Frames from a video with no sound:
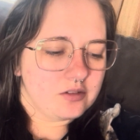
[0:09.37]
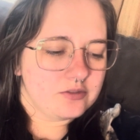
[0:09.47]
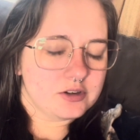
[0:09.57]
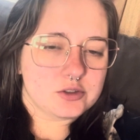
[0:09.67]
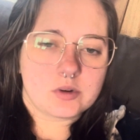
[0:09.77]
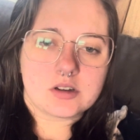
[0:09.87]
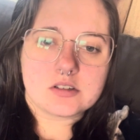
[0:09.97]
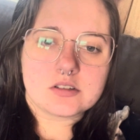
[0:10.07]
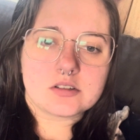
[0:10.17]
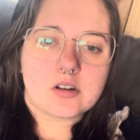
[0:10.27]
First we're going
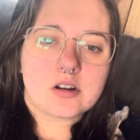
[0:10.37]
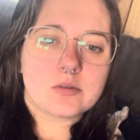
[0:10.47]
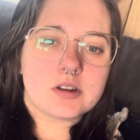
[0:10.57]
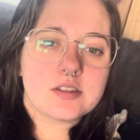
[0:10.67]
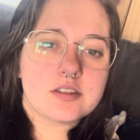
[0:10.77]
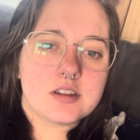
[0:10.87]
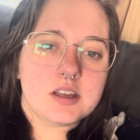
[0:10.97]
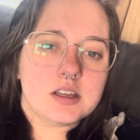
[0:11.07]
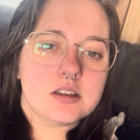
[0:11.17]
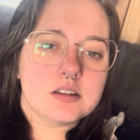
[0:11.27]
to start with the
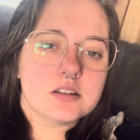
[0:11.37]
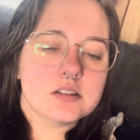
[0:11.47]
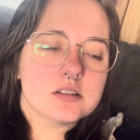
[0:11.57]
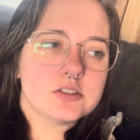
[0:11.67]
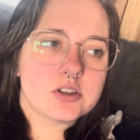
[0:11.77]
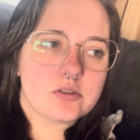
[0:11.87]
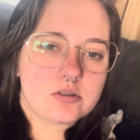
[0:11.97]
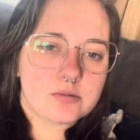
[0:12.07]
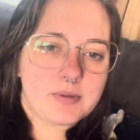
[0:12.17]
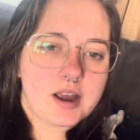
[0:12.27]

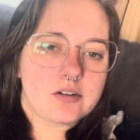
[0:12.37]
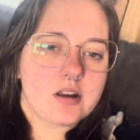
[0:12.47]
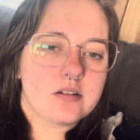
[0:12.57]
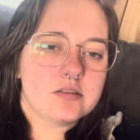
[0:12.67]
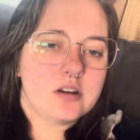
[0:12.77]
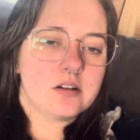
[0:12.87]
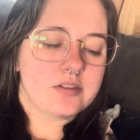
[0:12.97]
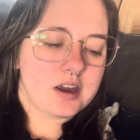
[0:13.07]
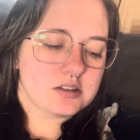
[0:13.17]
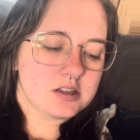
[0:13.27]
general background of
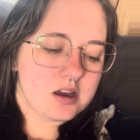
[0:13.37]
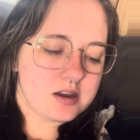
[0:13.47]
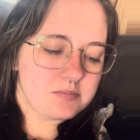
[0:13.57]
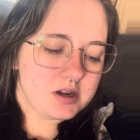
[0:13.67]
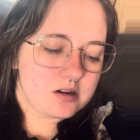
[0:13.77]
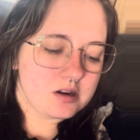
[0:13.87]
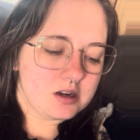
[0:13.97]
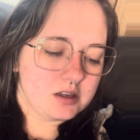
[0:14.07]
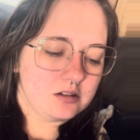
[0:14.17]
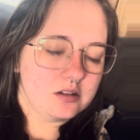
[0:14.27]
that time
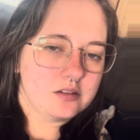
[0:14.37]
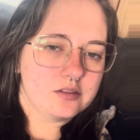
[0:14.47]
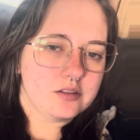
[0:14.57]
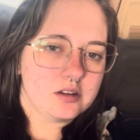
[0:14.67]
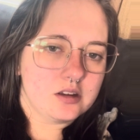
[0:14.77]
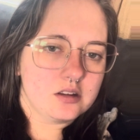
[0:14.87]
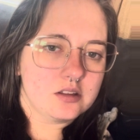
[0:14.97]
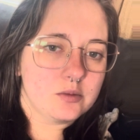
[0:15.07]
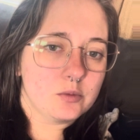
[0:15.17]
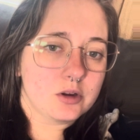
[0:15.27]
period,
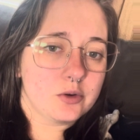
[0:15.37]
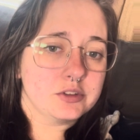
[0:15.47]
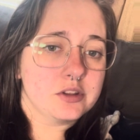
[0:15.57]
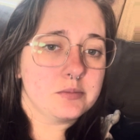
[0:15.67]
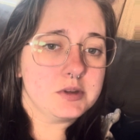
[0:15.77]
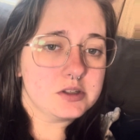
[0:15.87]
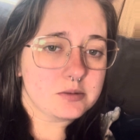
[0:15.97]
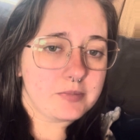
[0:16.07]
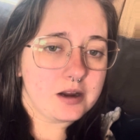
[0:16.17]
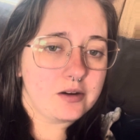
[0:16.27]
then we'll go into the music
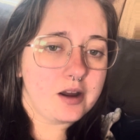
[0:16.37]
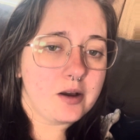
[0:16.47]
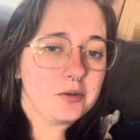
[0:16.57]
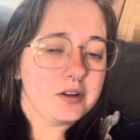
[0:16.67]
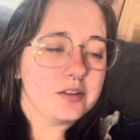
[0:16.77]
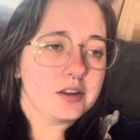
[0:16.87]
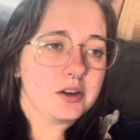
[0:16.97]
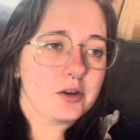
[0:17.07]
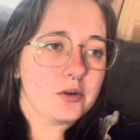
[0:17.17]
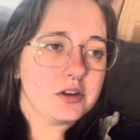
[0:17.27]
background, and then
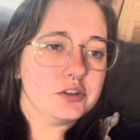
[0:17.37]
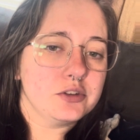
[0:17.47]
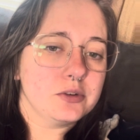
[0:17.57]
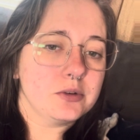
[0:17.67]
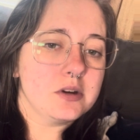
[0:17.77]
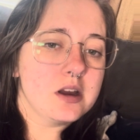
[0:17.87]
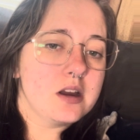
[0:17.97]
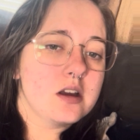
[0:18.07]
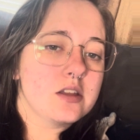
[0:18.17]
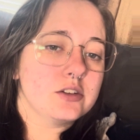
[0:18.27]
go into
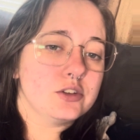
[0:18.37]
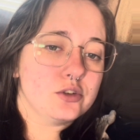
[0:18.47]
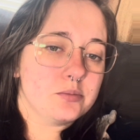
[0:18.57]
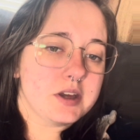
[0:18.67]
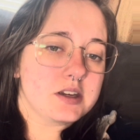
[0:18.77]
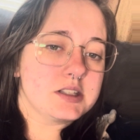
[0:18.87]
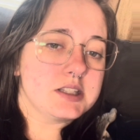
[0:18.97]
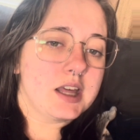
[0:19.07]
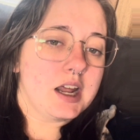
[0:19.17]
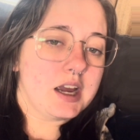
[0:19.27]
the two picks
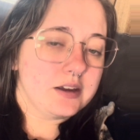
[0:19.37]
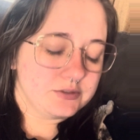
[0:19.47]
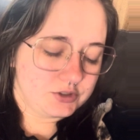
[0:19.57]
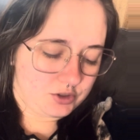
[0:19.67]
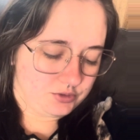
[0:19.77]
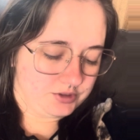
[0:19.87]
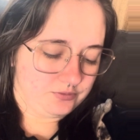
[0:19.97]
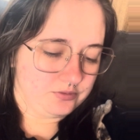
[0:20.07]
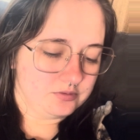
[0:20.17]
that I have chosen.